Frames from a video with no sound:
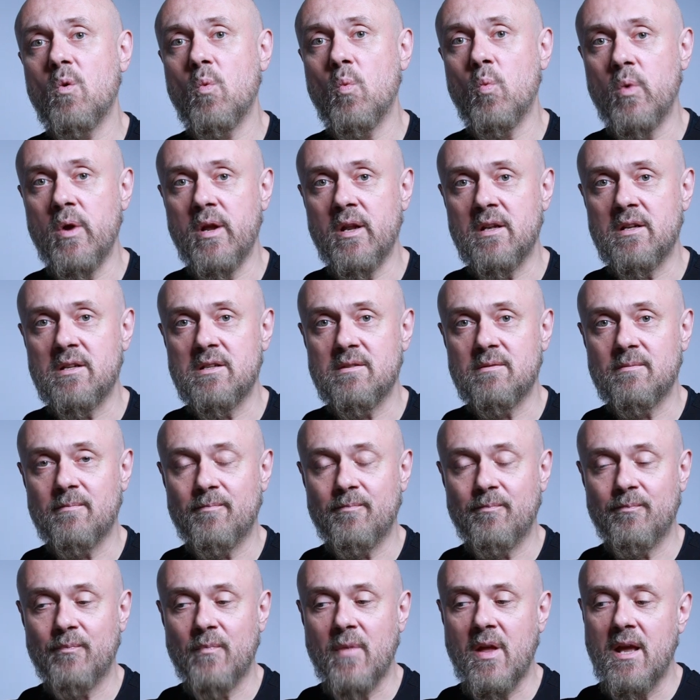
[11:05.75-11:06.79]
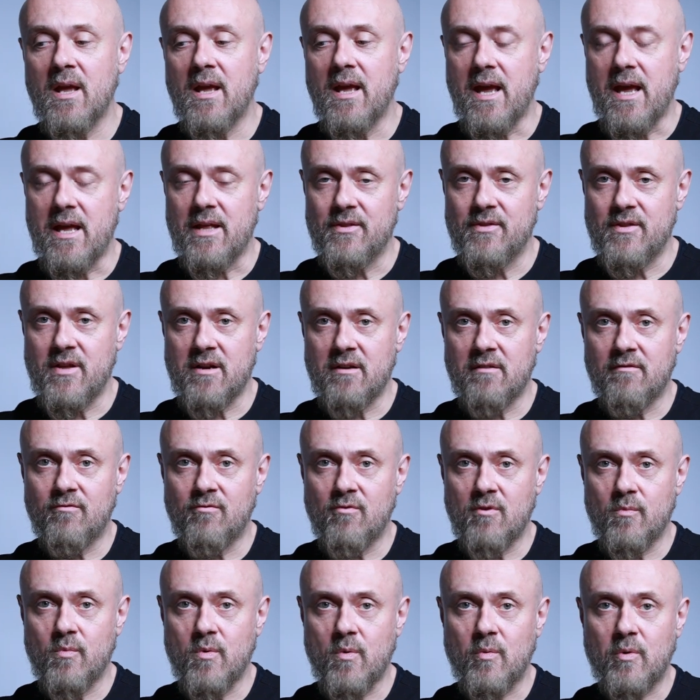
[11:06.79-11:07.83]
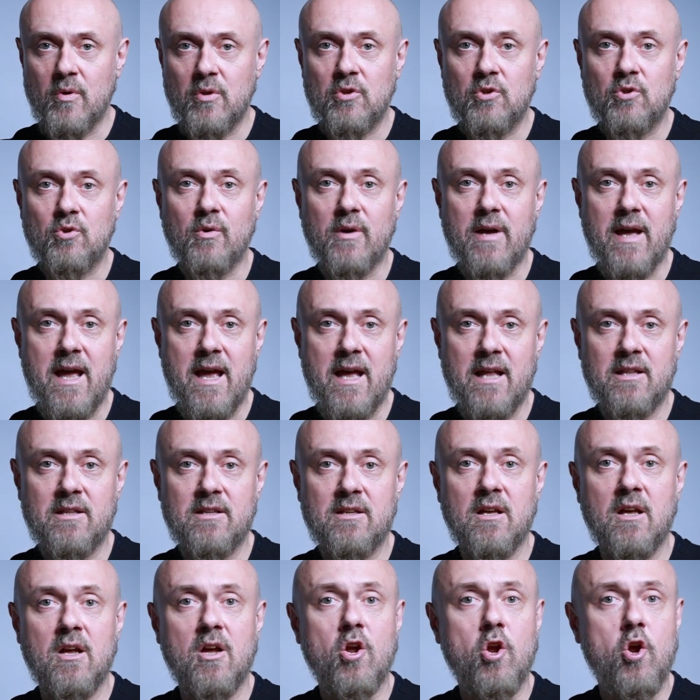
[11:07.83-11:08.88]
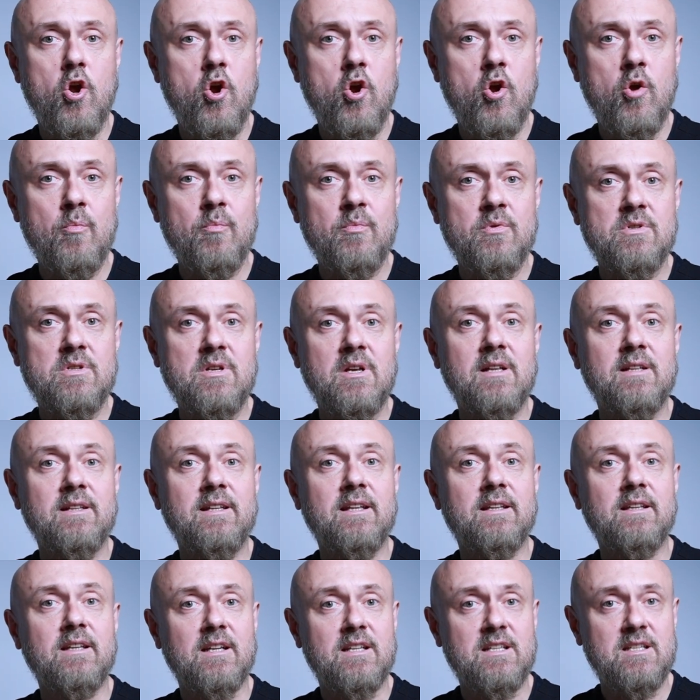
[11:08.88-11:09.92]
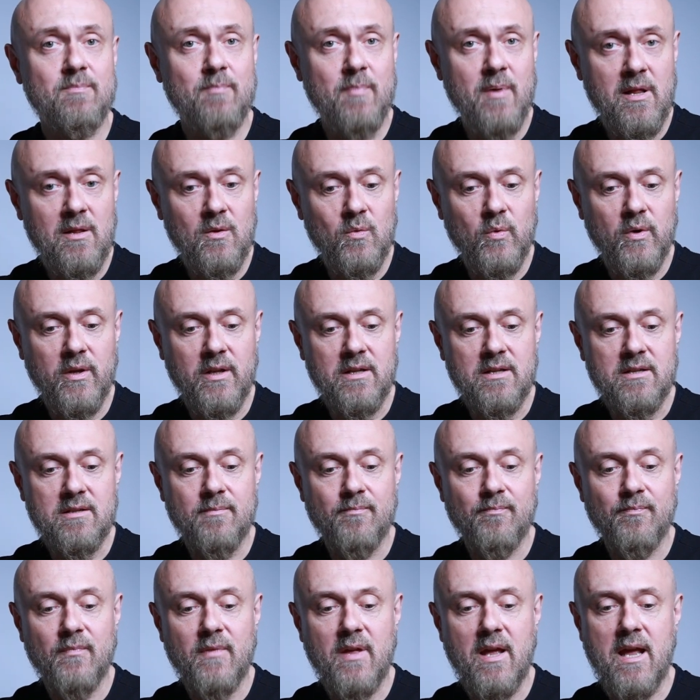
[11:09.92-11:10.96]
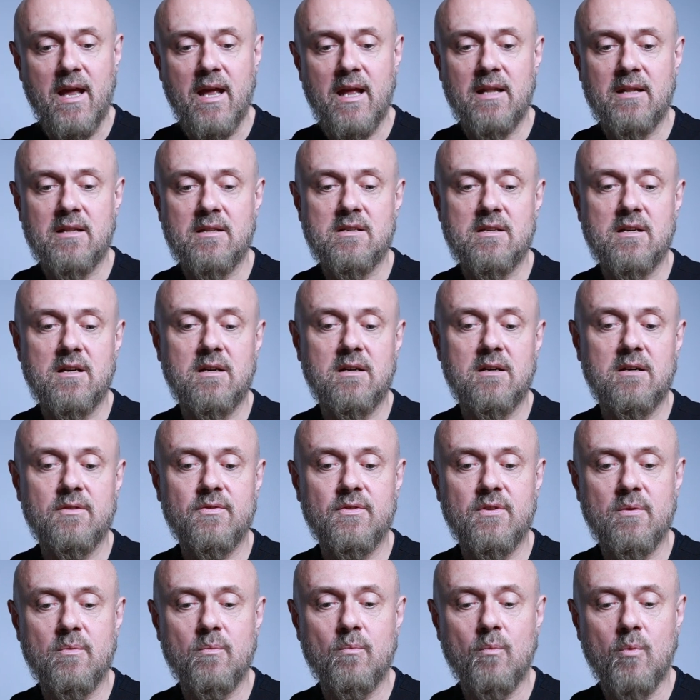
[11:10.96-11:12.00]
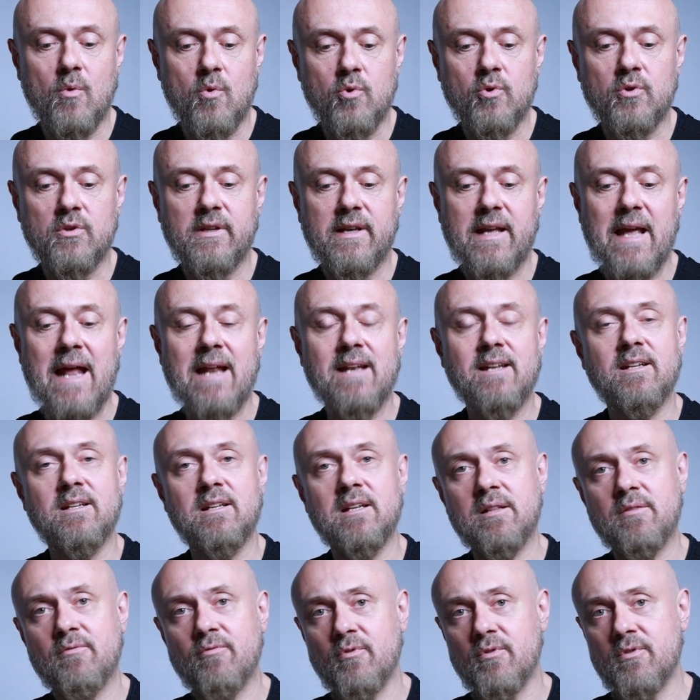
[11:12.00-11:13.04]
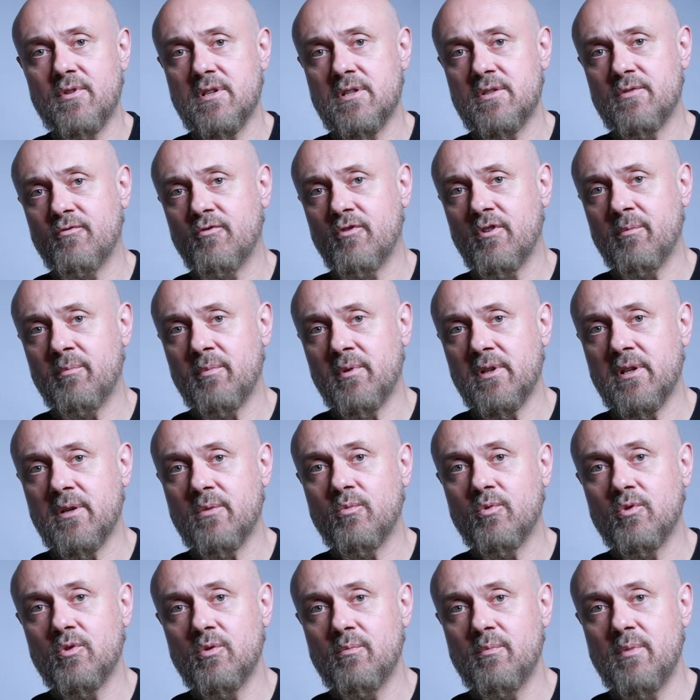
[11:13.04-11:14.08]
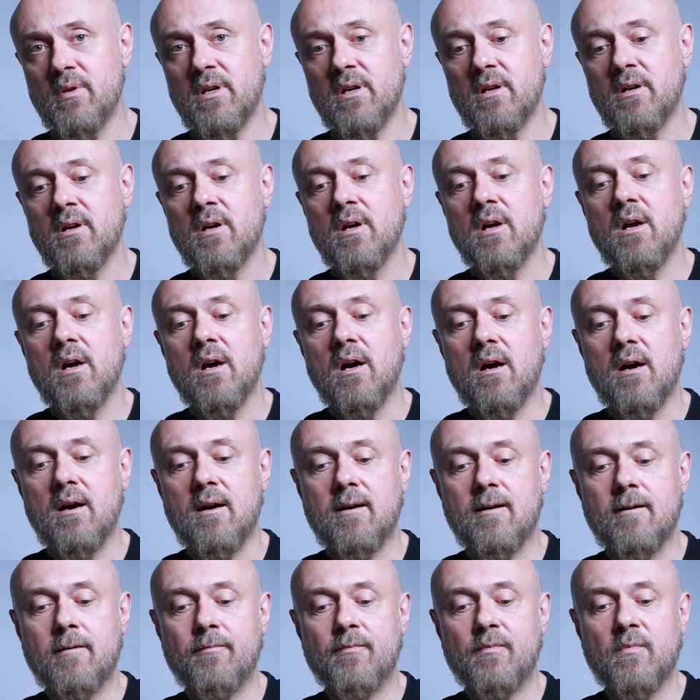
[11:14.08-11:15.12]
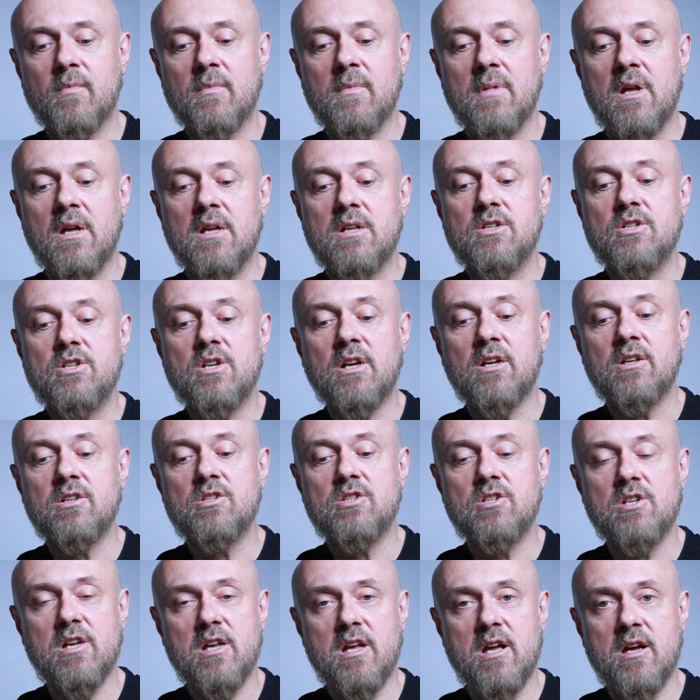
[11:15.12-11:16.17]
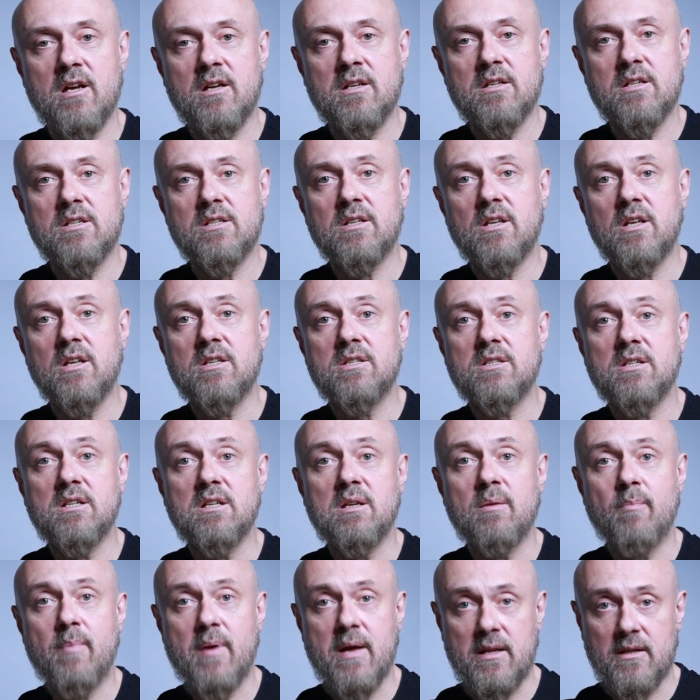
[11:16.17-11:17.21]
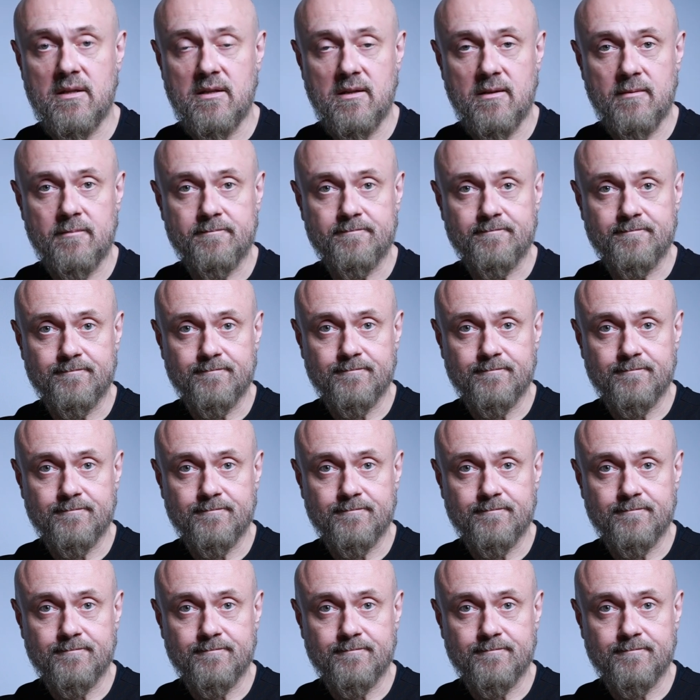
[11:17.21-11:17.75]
wind, and therefore we want to add herbs that expel wind. And the good candidate for this formula would be Jing Jie, Schizonepetae.